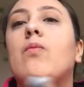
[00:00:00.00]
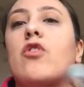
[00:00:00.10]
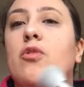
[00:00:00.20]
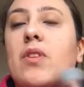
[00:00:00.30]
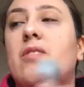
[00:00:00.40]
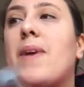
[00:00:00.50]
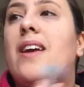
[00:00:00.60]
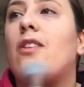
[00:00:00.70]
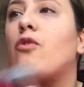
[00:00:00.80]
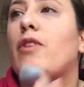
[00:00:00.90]
Just want to
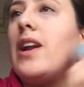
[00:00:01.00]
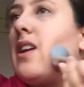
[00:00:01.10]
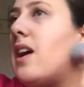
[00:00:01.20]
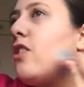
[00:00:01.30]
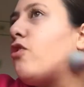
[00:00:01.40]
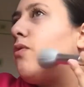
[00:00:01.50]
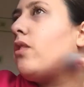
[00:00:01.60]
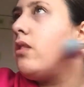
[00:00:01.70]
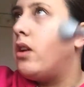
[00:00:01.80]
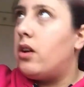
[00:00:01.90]
make it look really
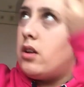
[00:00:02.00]
natural.